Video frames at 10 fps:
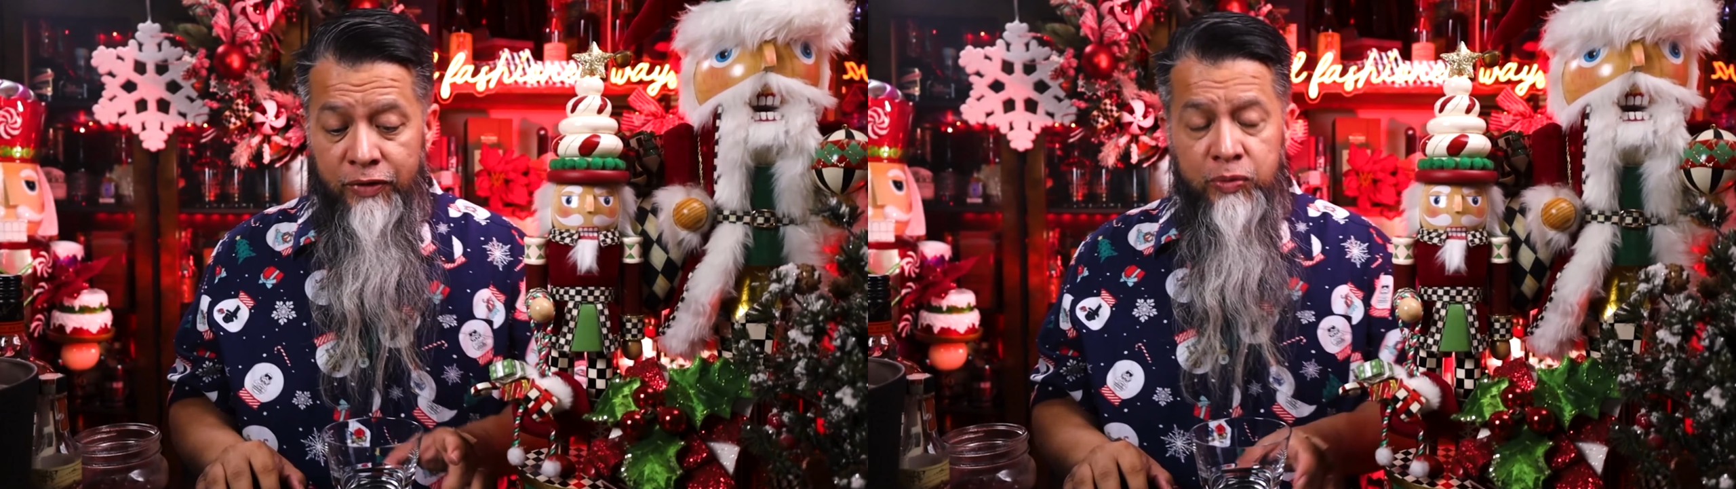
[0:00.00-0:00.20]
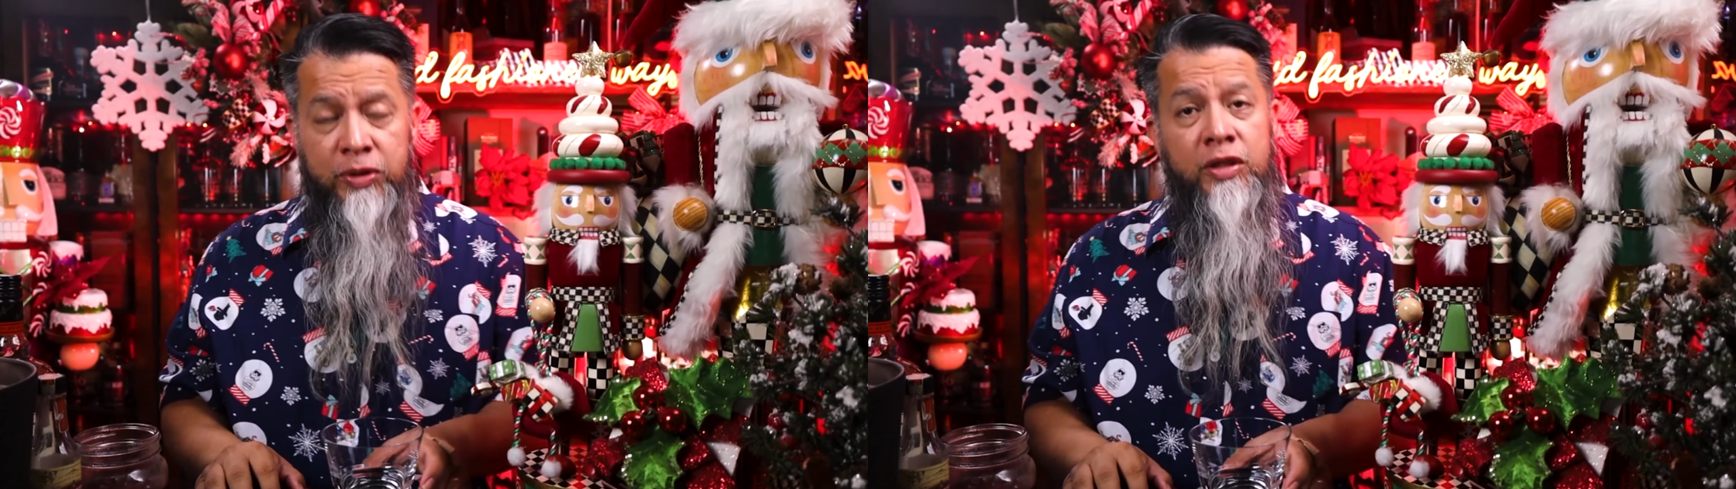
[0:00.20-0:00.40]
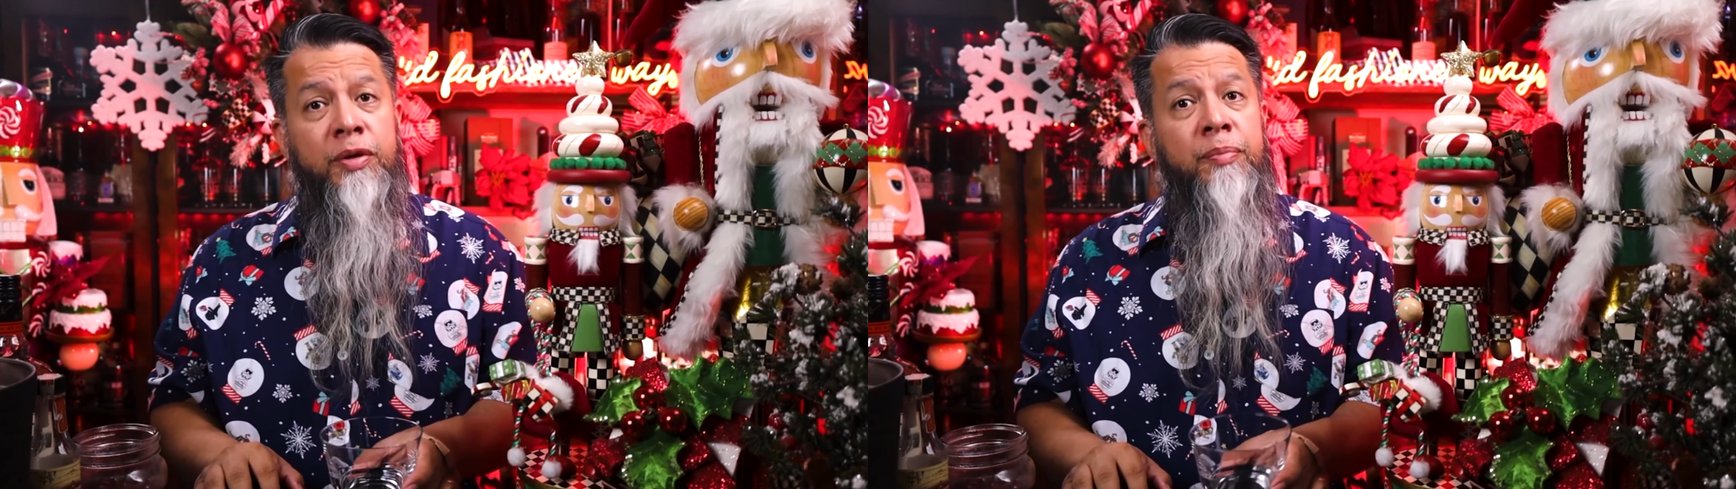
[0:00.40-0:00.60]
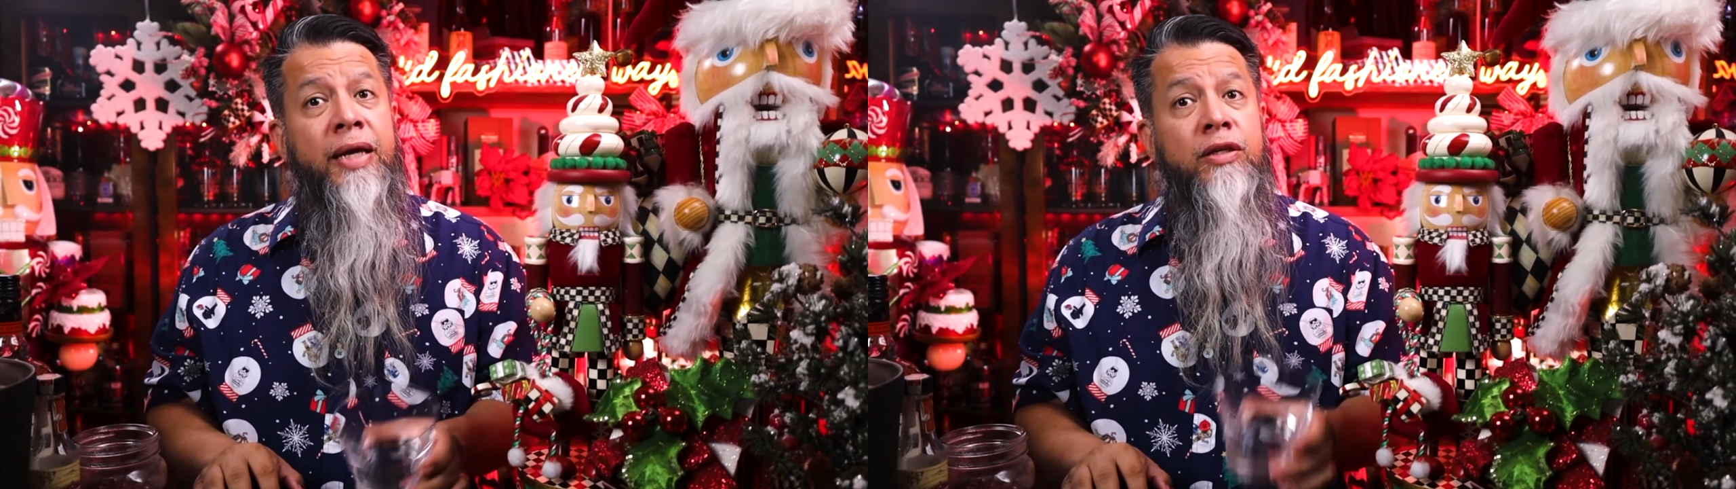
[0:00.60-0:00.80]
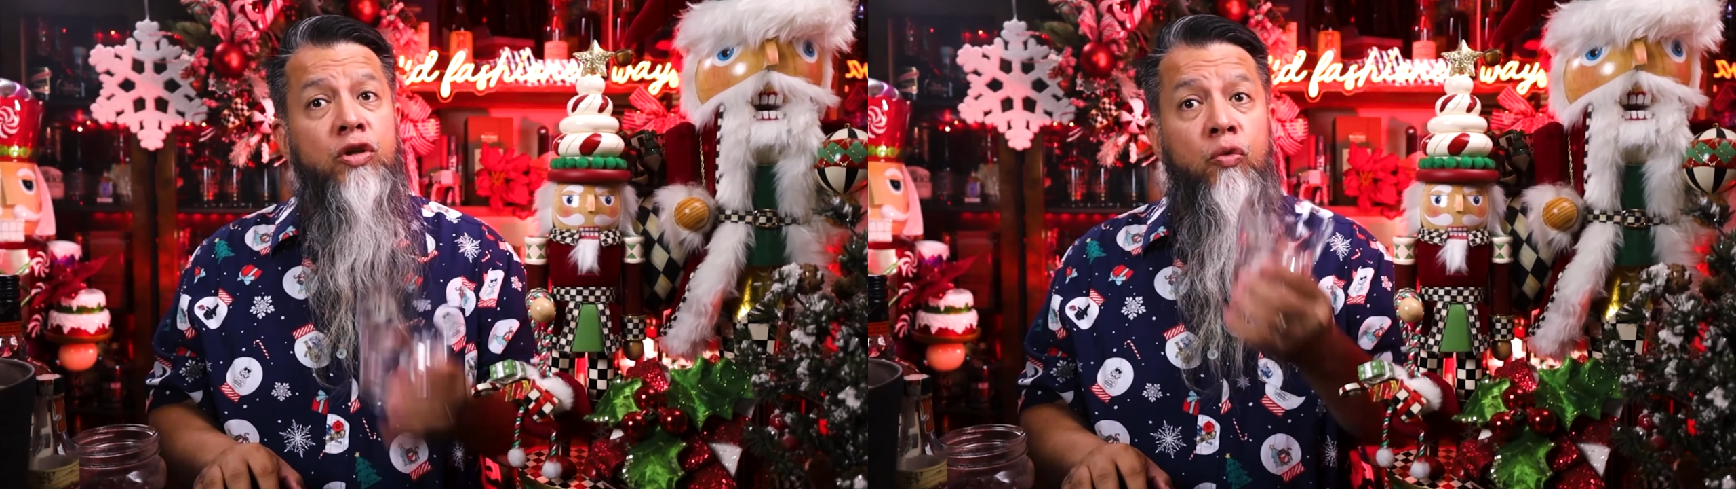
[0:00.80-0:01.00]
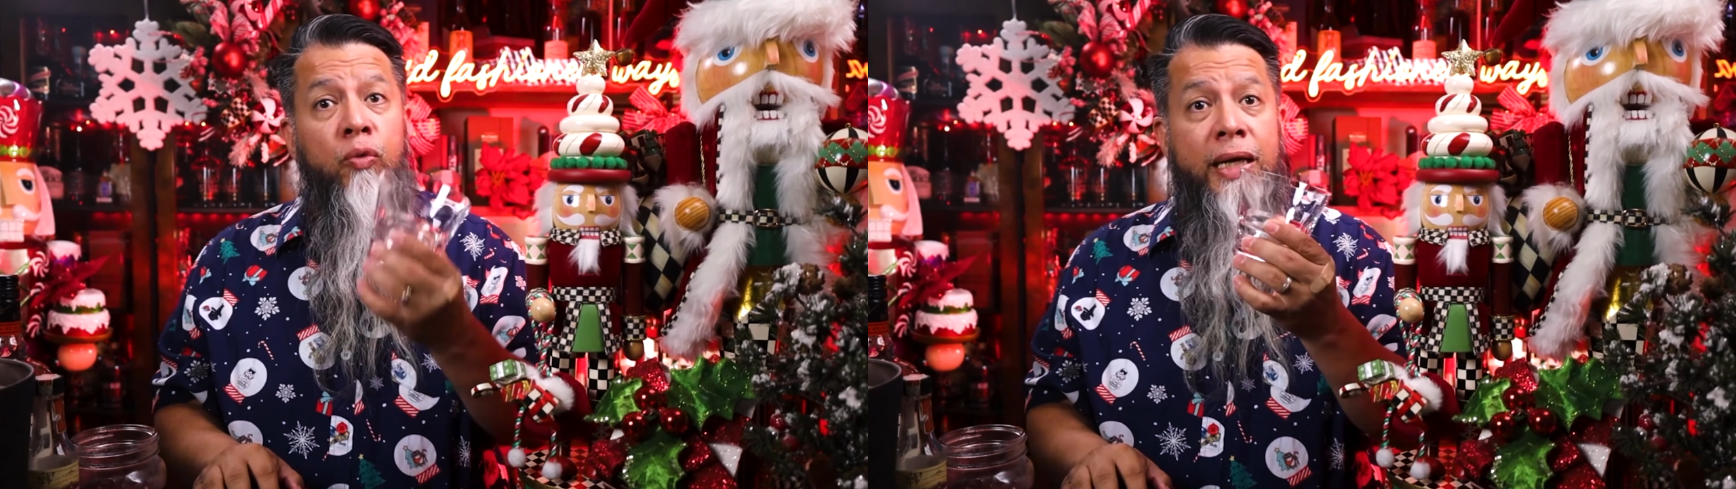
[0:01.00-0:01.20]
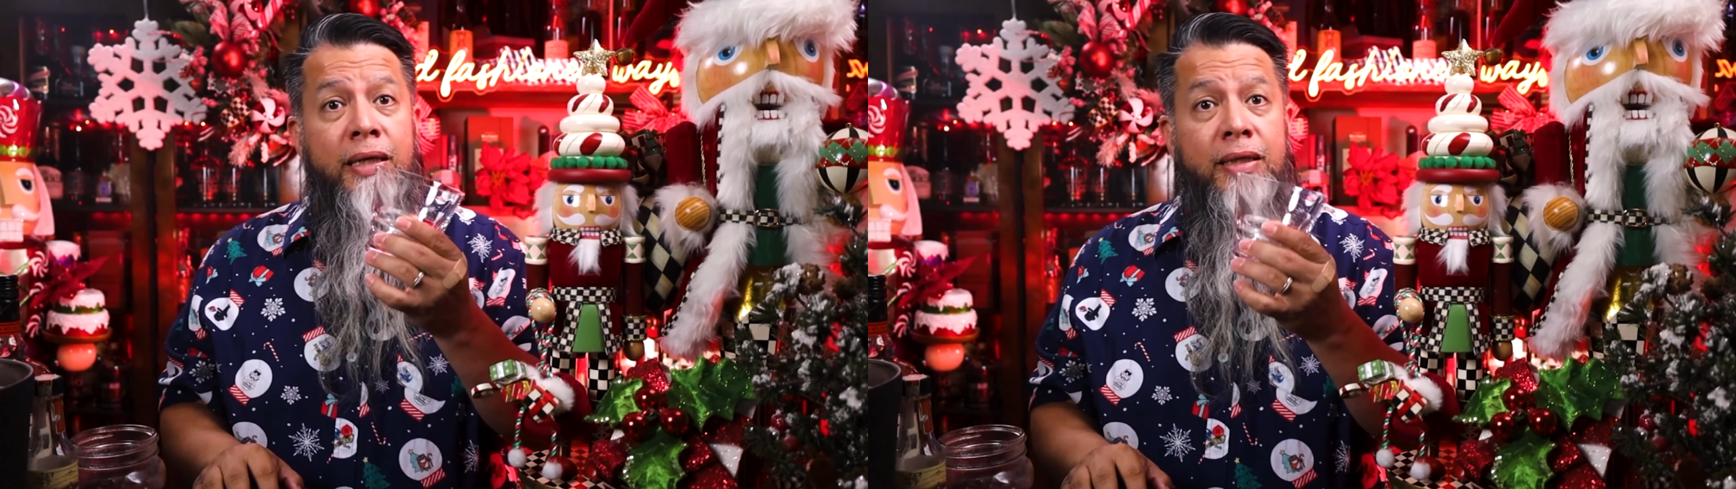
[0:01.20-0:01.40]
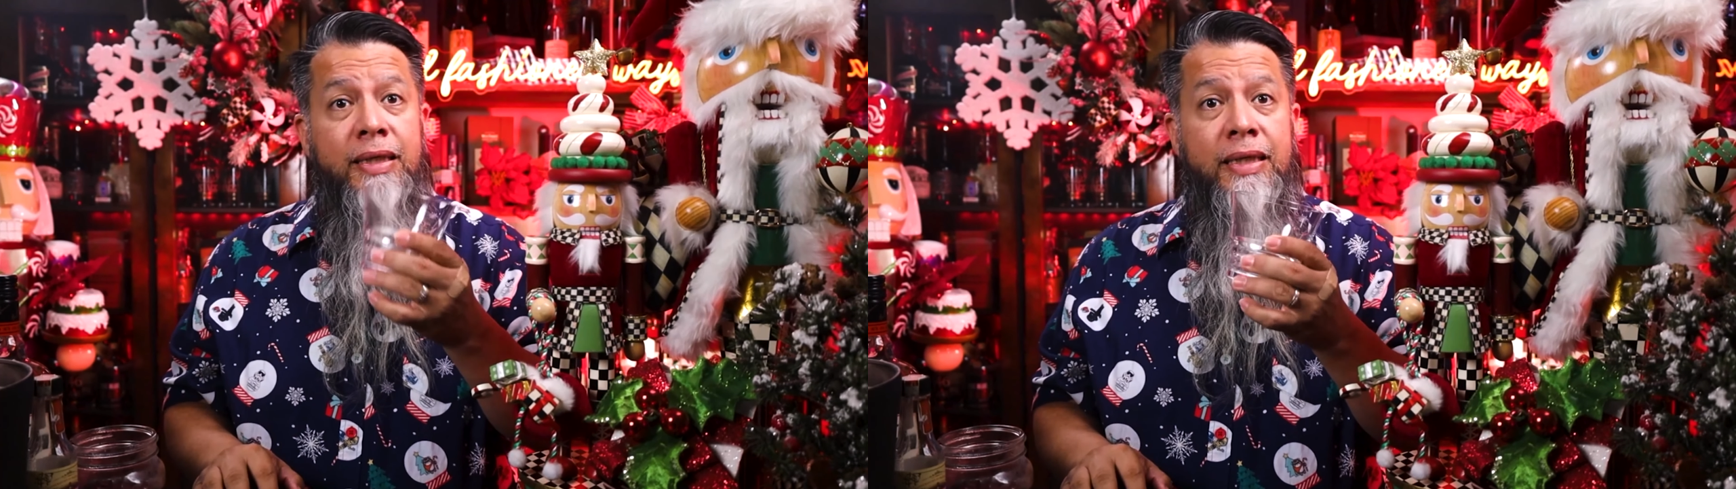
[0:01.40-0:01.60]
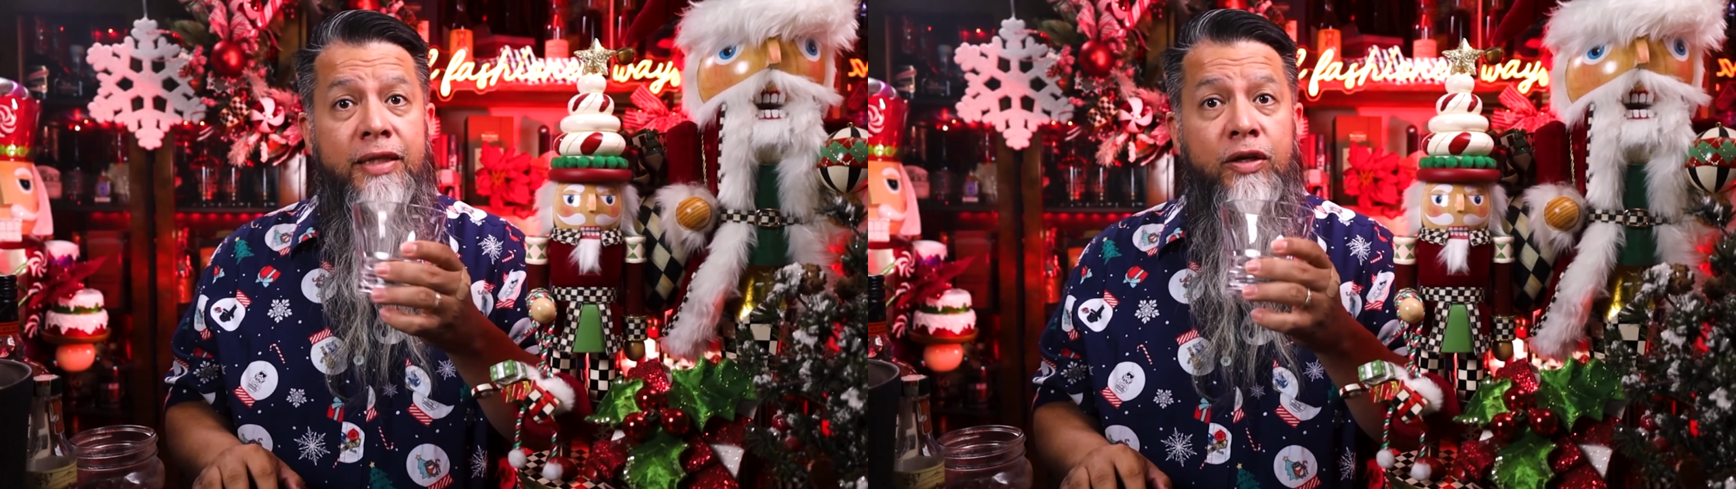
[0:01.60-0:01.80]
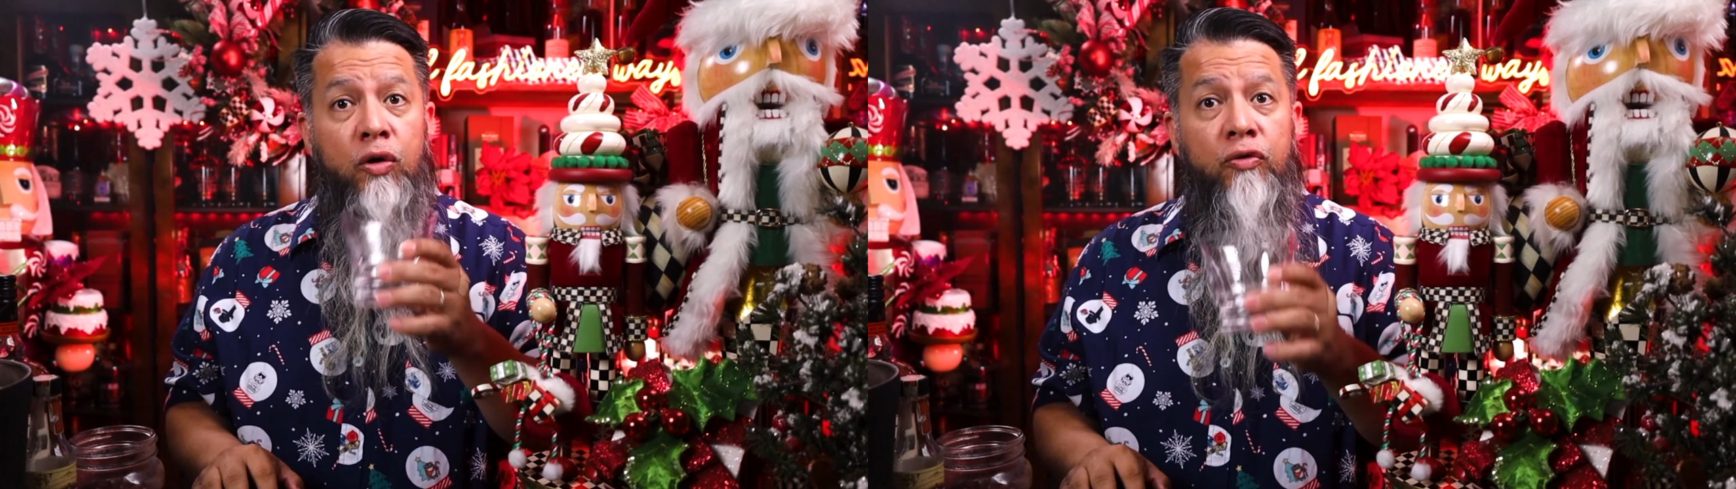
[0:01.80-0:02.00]
one's gonna be made directly in
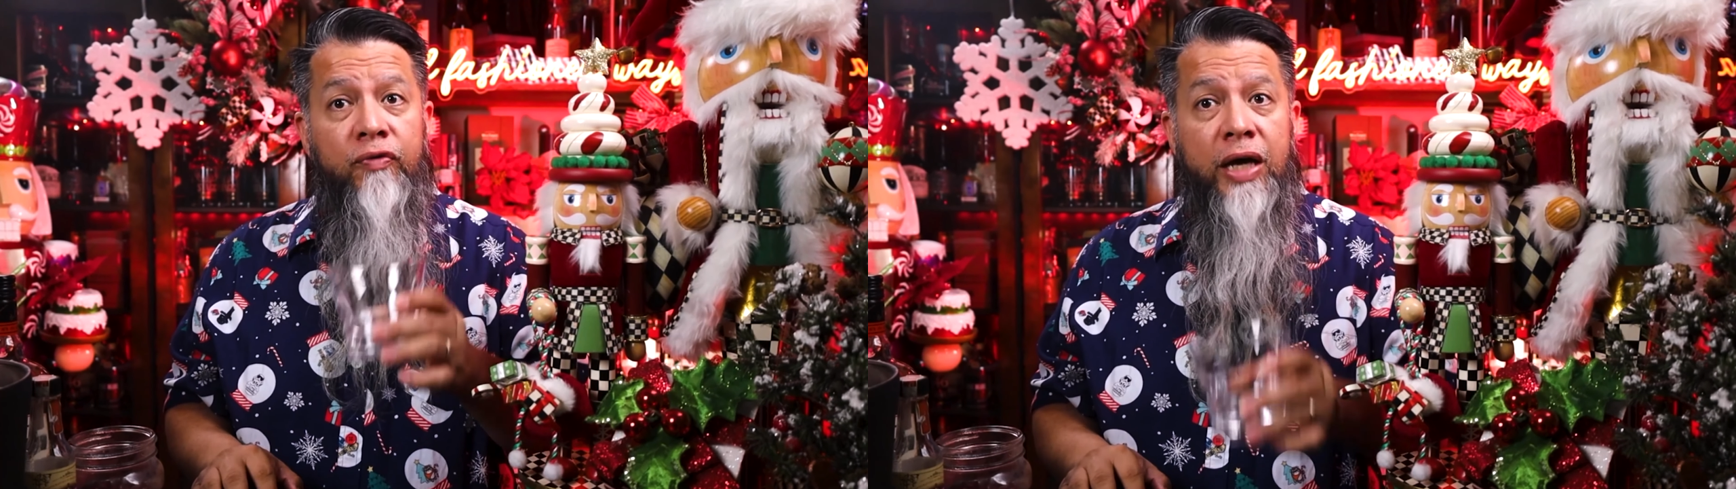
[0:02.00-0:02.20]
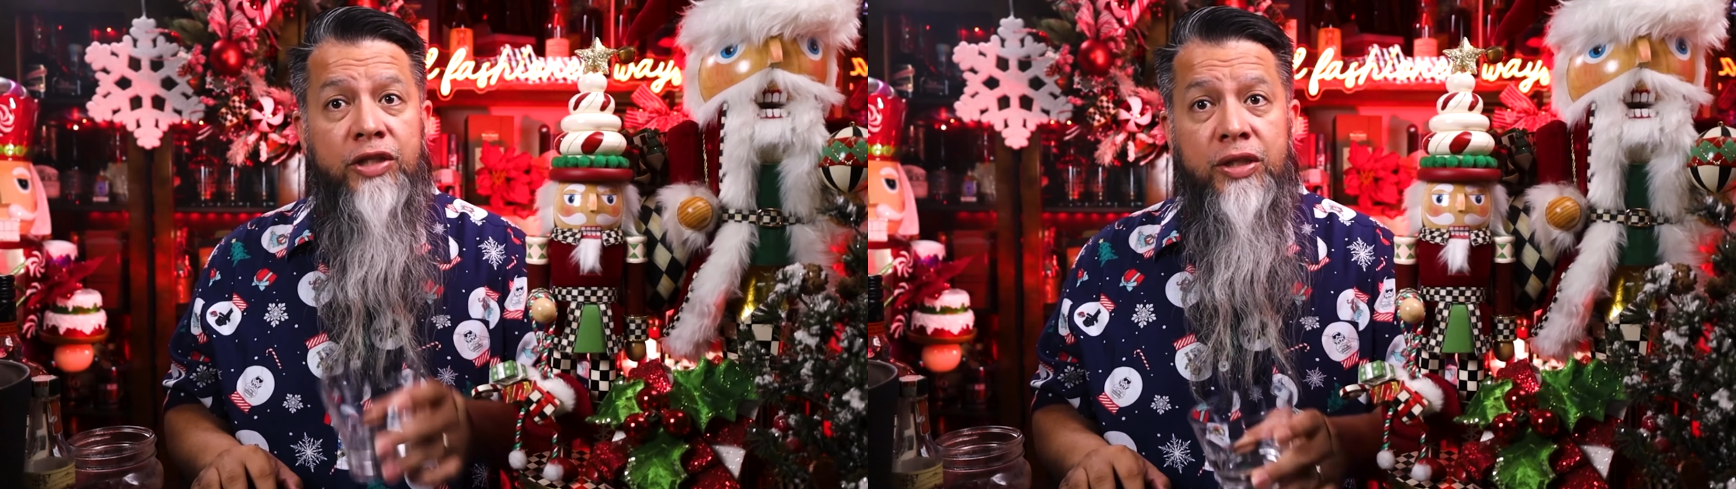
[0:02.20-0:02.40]
the Old Fashioned